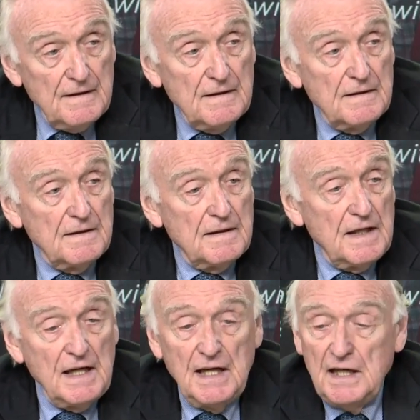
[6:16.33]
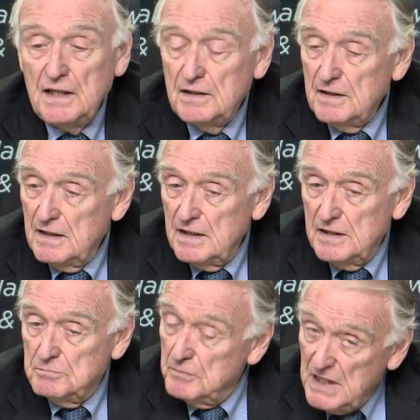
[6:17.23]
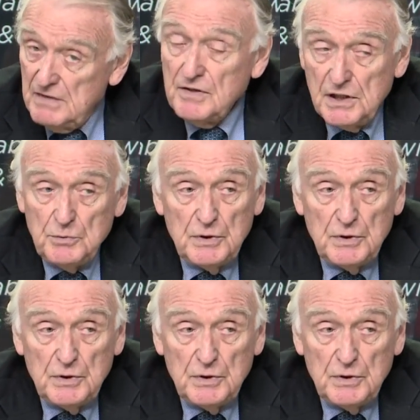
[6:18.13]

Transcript: And it may very